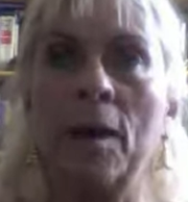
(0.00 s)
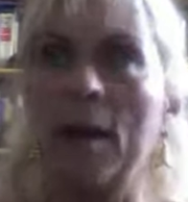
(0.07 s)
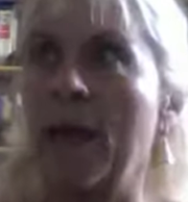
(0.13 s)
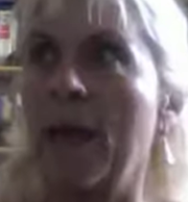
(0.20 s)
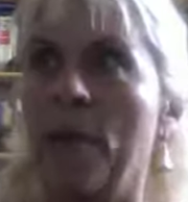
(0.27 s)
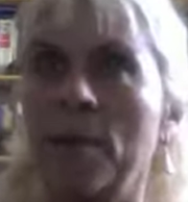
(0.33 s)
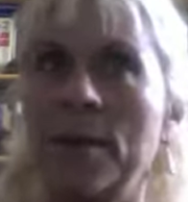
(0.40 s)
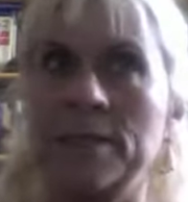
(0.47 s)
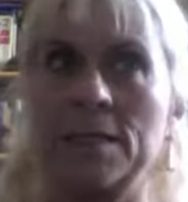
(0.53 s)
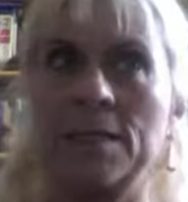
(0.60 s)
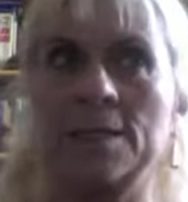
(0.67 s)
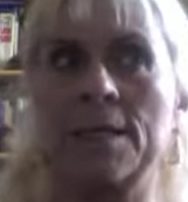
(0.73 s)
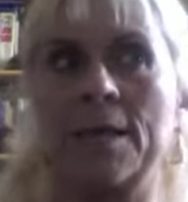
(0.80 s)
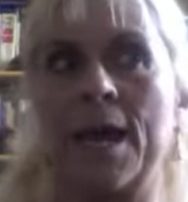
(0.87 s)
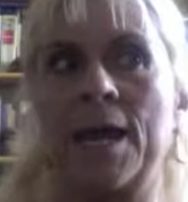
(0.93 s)
MS
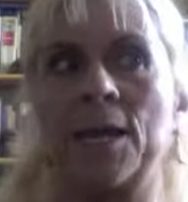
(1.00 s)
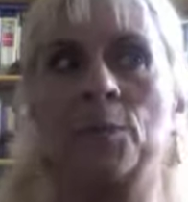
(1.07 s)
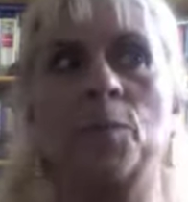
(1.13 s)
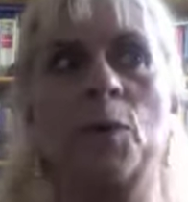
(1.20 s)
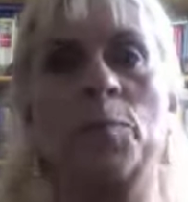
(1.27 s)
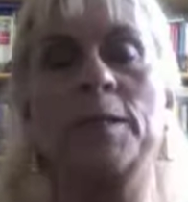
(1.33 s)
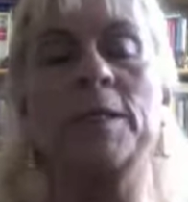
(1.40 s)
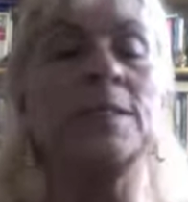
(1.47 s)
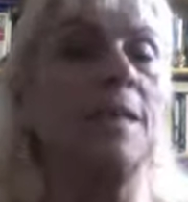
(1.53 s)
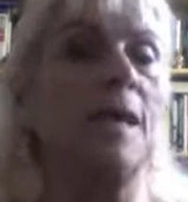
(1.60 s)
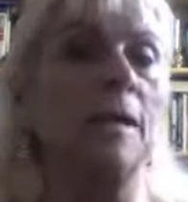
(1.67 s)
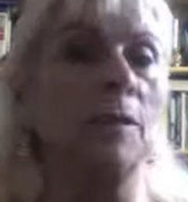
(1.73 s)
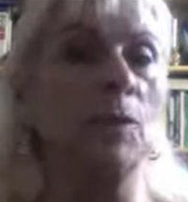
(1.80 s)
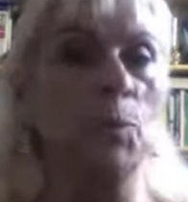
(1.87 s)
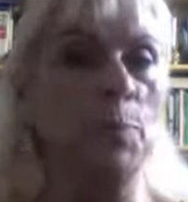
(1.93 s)
is an anaerobic
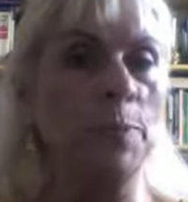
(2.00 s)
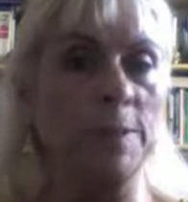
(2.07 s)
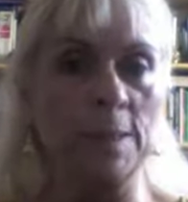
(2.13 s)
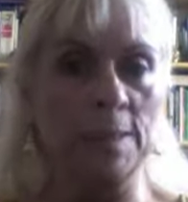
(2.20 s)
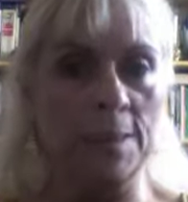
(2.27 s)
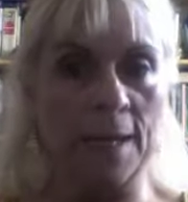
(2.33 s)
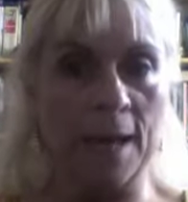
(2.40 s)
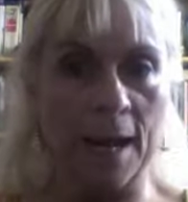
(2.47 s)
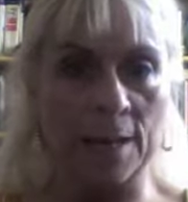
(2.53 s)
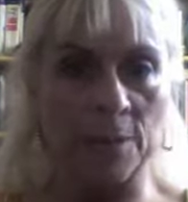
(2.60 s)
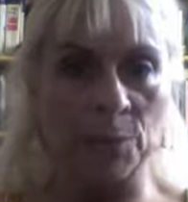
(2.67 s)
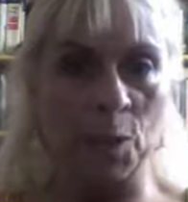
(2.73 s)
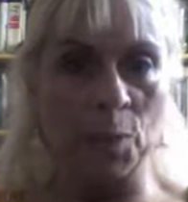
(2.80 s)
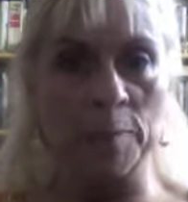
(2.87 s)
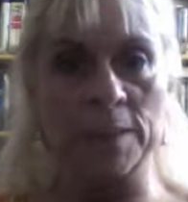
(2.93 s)
cell. Lupus is an
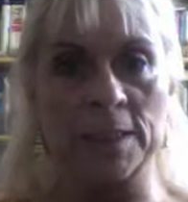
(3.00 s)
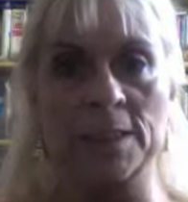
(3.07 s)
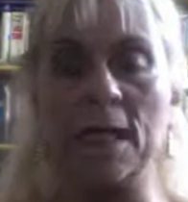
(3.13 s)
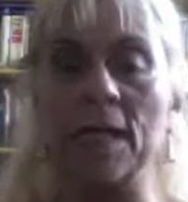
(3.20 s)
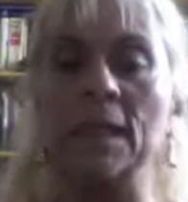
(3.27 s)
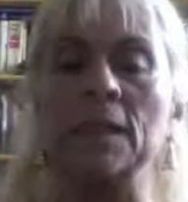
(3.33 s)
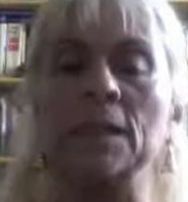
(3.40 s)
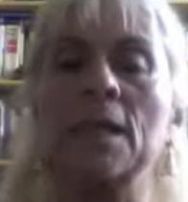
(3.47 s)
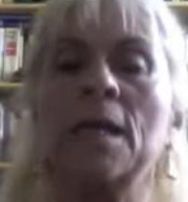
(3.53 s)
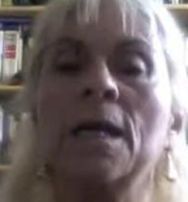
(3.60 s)
anaerobic cell.